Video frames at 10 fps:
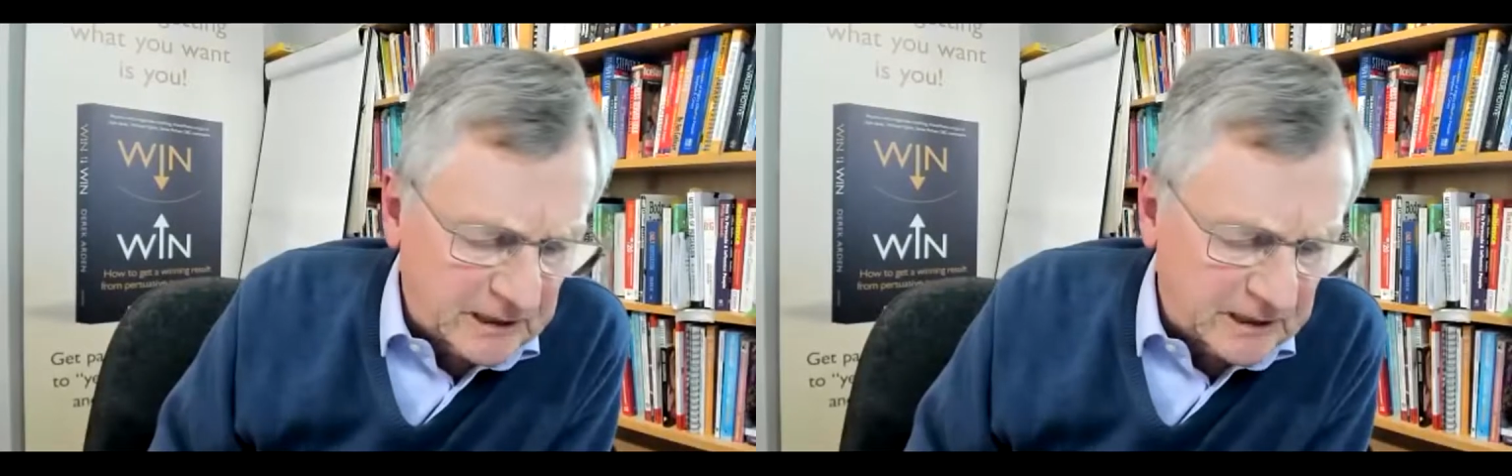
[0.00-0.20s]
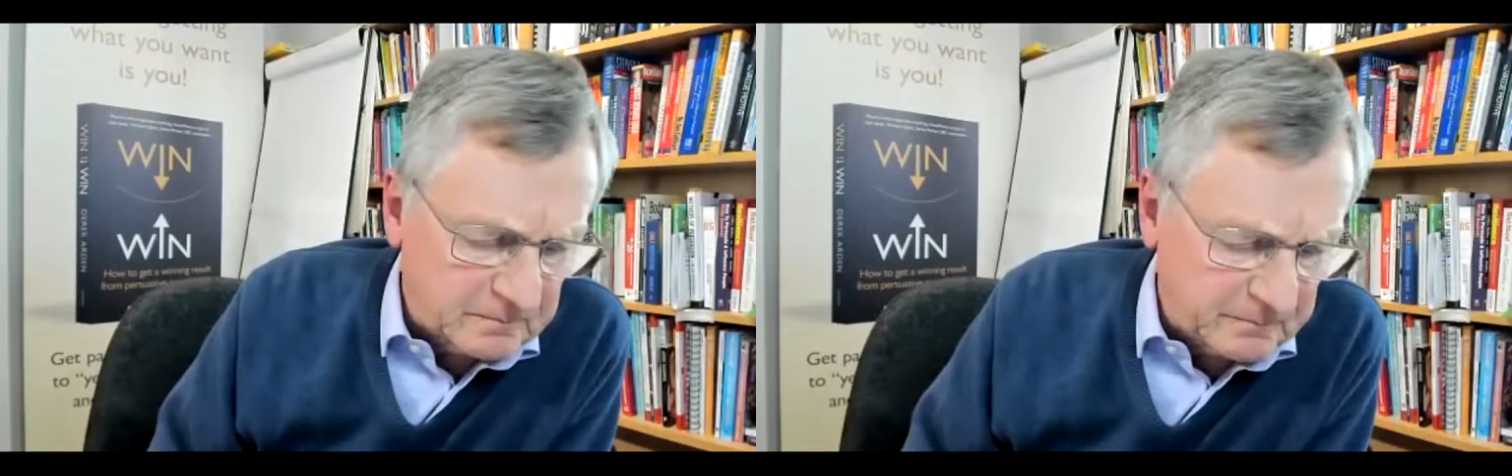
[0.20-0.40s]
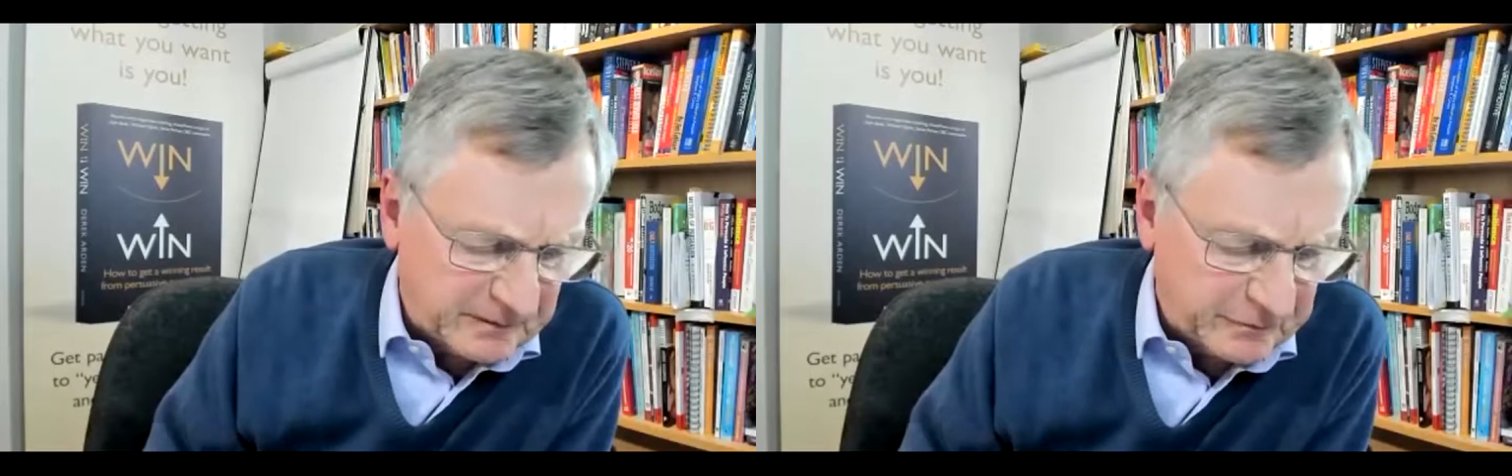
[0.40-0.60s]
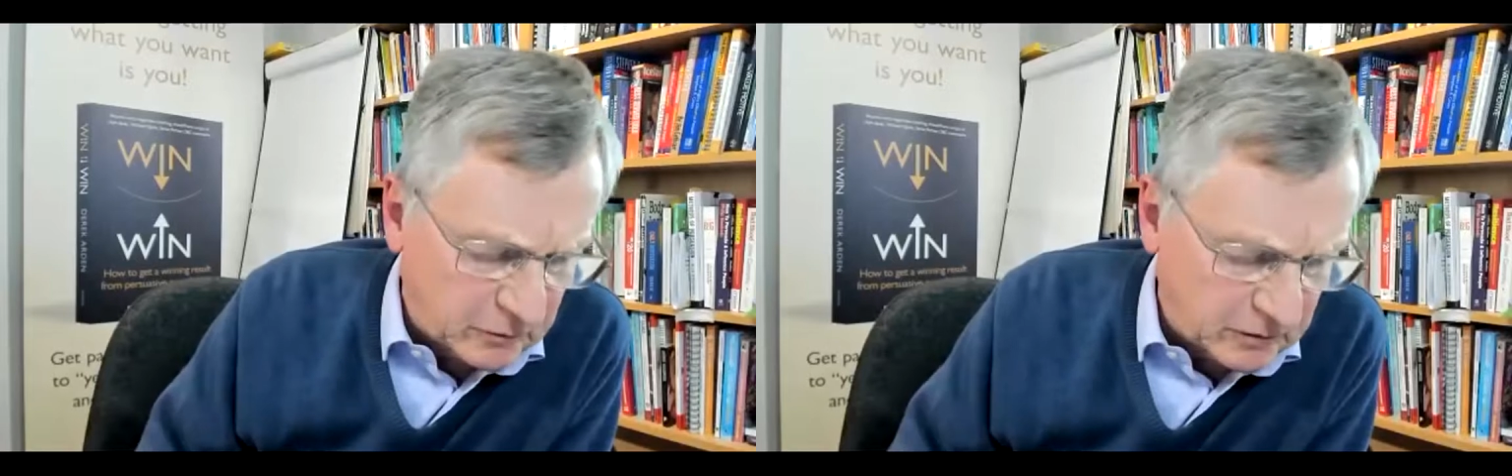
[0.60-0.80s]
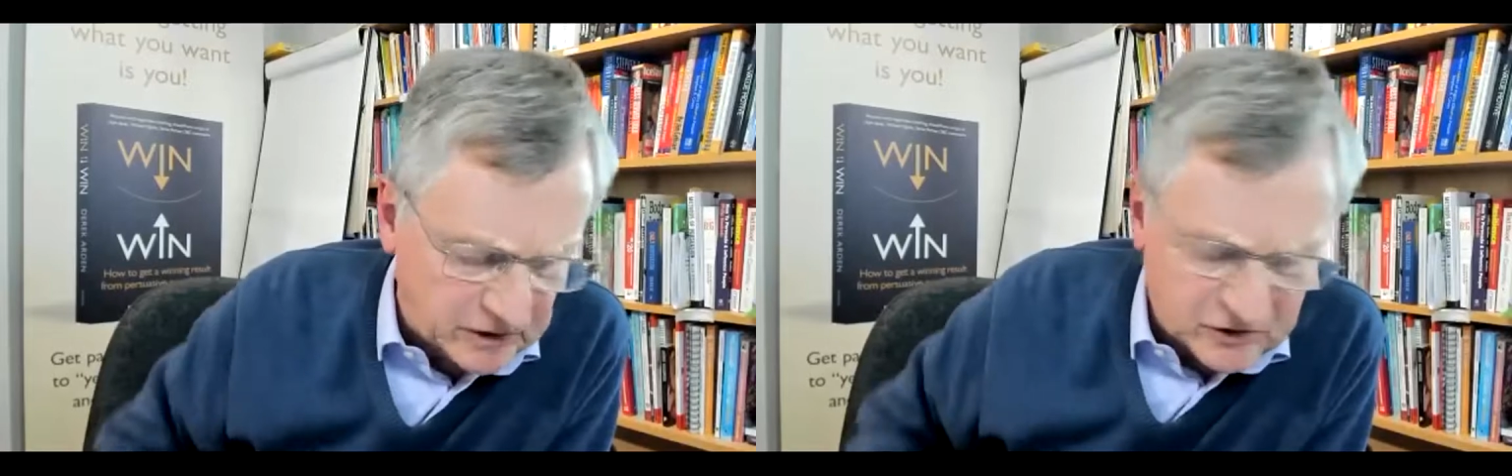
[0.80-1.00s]
I,
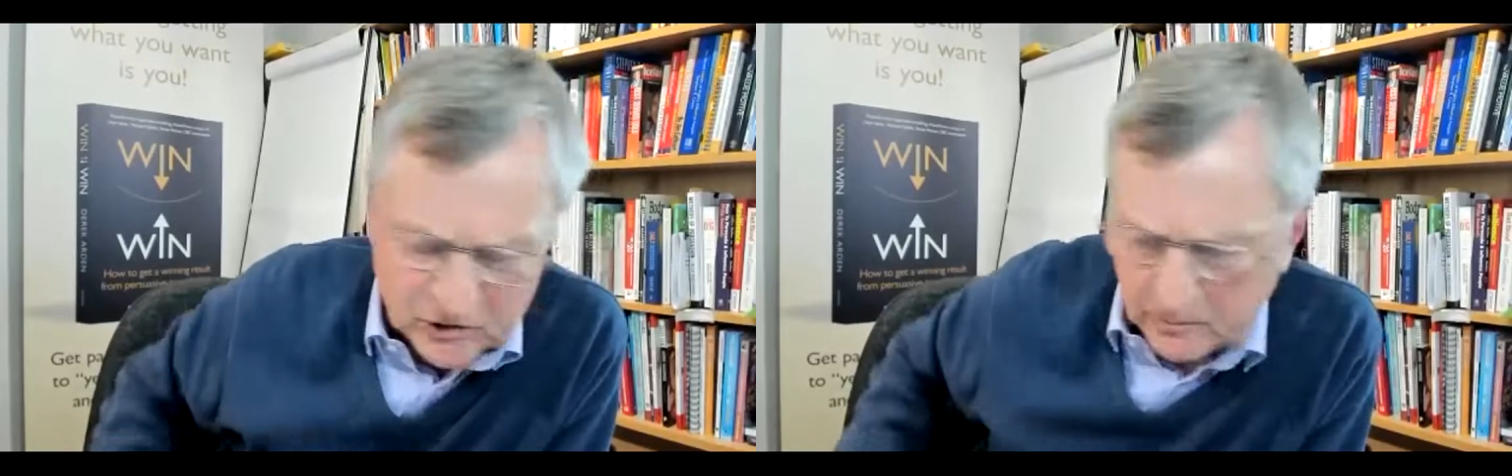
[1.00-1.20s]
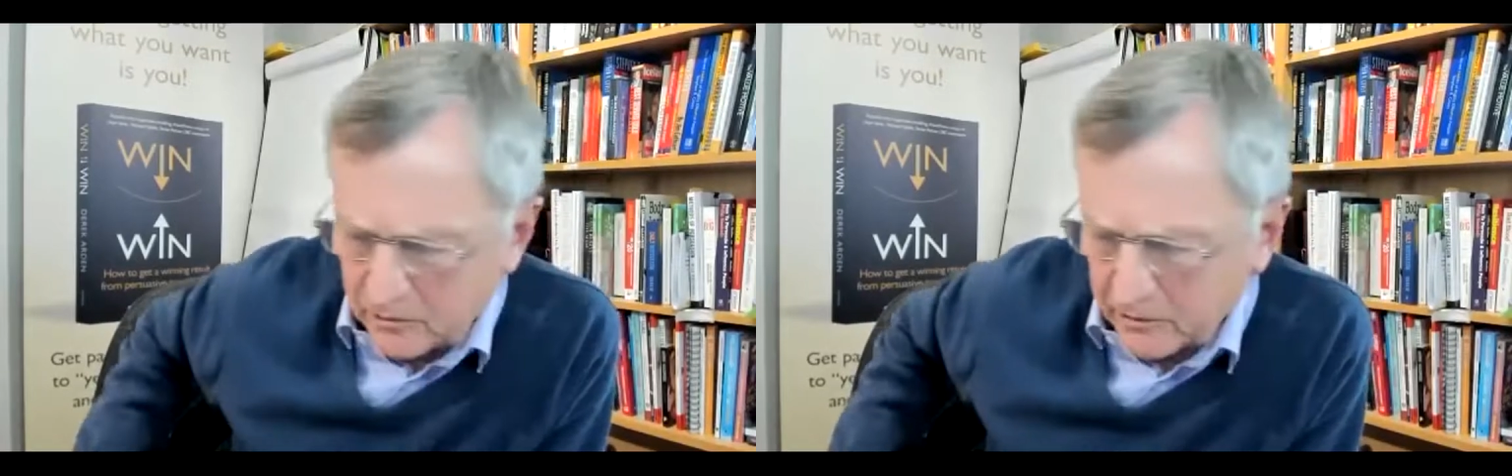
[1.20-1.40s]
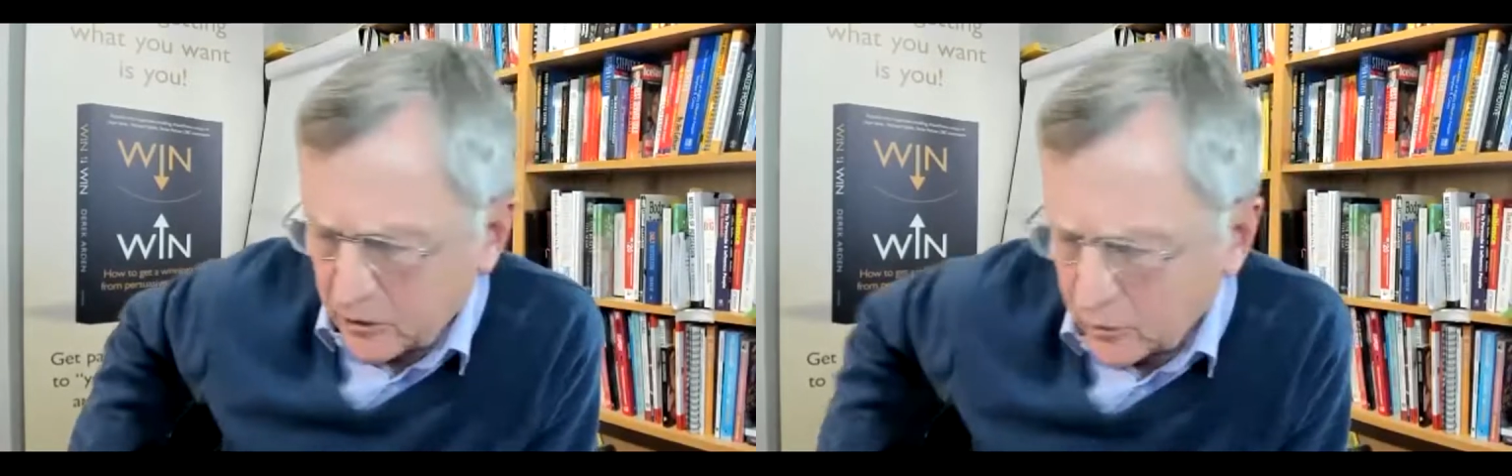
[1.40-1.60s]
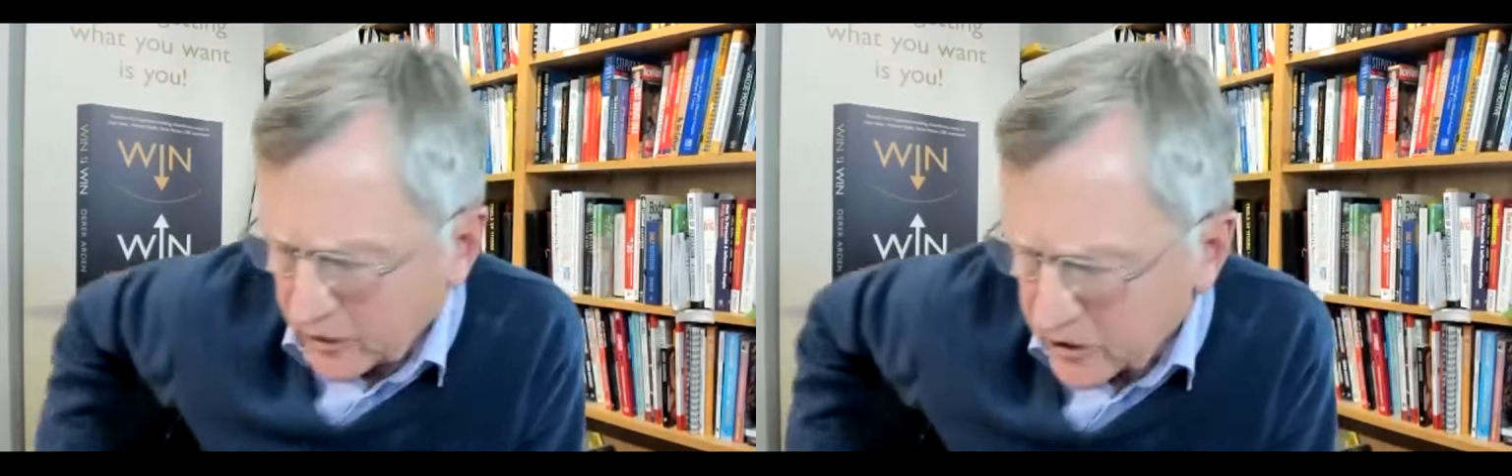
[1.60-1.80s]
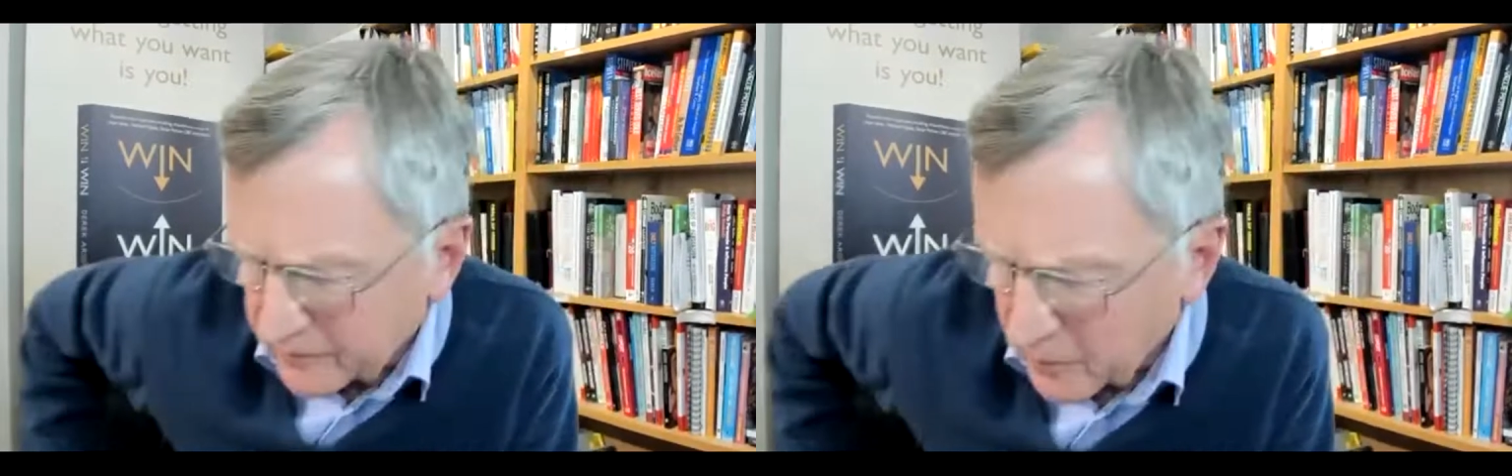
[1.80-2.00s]
before I stop the recording, Geoff,